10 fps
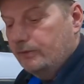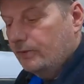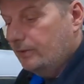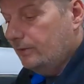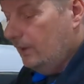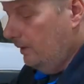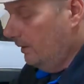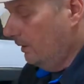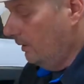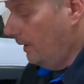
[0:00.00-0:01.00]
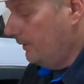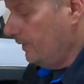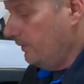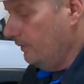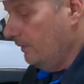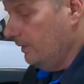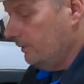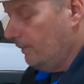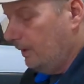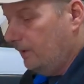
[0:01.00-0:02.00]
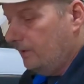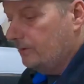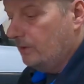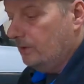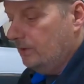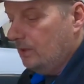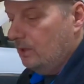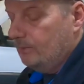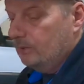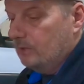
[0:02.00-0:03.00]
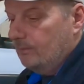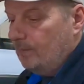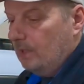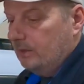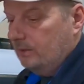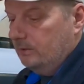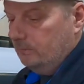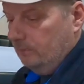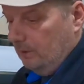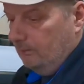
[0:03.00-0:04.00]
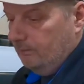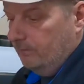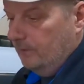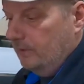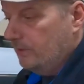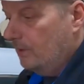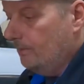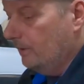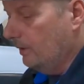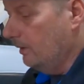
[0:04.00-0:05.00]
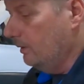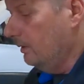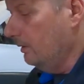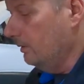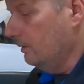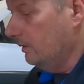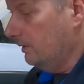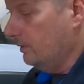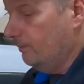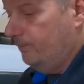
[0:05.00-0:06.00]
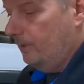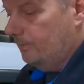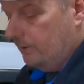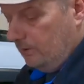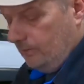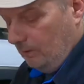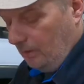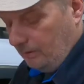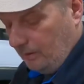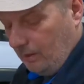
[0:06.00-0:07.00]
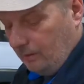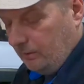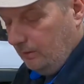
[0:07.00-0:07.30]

So as I do this, when I get this cleaned up, I'll come back when I'm reassembling it, and because people seem to like that,